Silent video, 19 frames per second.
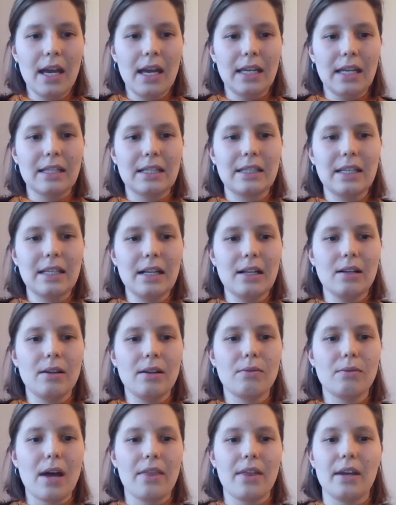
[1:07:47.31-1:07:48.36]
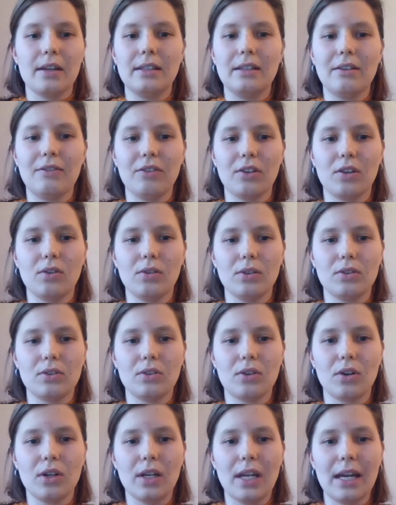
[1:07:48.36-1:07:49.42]
It is still rather difficult to
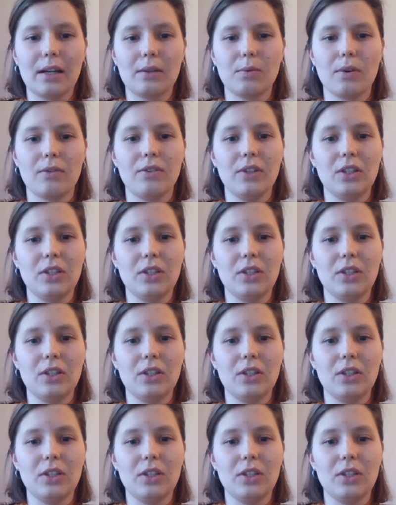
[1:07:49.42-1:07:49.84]
connect with